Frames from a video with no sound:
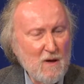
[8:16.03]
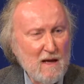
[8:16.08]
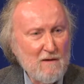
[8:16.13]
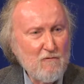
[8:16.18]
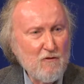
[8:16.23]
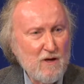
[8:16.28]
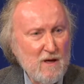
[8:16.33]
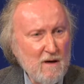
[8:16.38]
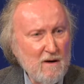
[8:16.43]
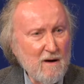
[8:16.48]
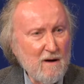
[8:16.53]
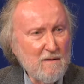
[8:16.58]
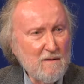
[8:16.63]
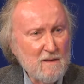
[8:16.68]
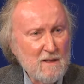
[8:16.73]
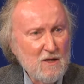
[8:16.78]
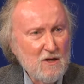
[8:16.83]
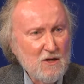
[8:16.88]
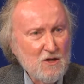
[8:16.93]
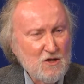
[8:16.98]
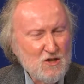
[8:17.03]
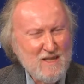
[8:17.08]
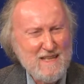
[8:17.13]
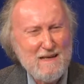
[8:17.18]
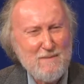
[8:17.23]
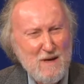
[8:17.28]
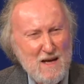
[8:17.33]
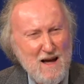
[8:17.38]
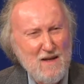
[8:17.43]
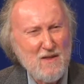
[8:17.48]
every year, should he
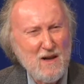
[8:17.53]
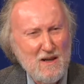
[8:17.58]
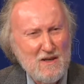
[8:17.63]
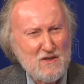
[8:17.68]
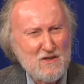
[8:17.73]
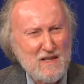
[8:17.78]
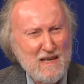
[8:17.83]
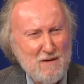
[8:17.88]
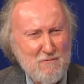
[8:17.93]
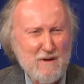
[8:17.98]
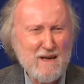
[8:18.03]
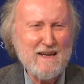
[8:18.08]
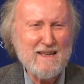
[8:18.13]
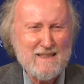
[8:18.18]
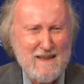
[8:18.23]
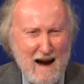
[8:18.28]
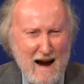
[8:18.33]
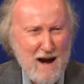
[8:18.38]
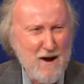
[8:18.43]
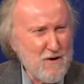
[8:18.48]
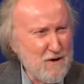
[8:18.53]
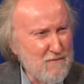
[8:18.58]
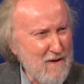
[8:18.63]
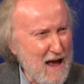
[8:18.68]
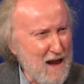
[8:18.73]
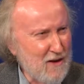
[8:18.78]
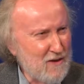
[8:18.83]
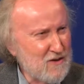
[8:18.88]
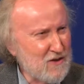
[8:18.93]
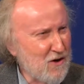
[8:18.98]
be on the list again? We're getting tired of
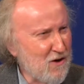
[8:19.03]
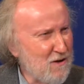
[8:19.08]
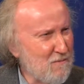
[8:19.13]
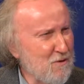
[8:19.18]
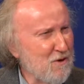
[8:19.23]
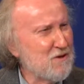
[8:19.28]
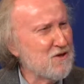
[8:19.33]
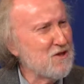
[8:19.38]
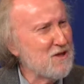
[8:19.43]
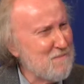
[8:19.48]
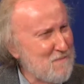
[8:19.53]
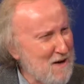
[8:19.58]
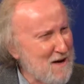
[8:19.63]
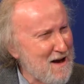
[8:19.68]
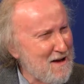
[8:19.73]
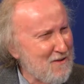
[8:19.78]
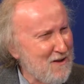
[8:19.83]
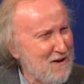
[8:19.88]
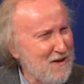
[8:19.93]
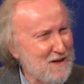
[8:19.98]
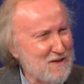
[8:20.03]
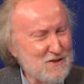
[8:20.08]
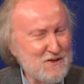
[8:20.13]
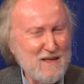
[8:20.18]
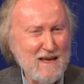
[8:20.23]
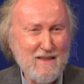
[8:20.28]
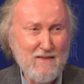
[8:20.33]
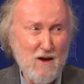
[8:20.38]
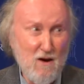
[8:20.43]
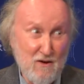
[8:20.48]
Alan Zarenberg. Should he be on the list?
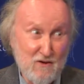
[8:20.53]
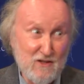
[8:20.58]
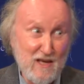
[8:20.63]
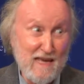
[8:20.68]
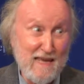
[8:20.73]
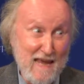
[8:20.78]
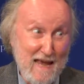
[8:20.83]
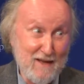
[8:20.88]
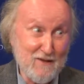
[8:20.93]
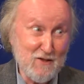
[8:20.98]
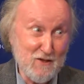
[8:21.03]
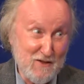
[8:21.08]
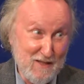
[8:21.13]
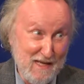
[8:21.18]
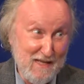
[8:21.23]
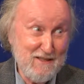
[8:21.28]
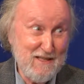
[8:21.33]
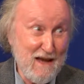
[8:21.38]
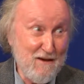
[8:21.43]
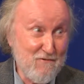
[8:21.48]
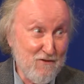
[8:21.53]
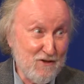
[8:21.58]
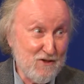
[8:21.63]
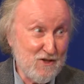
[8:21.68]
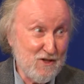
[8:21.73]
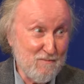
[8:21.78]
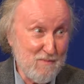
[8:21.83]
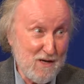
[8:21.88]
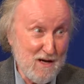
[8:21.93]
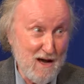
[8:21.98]
And they all say yes, he definitely
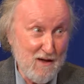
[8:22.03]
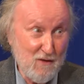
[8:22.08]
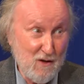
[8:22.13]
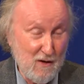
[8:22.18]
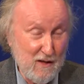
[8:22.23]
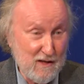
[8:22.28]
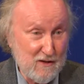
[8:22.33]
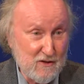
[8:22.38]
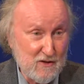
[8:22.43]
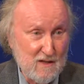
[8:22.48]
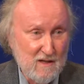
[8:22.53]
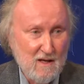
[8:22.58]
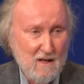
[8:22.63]
should be on the list.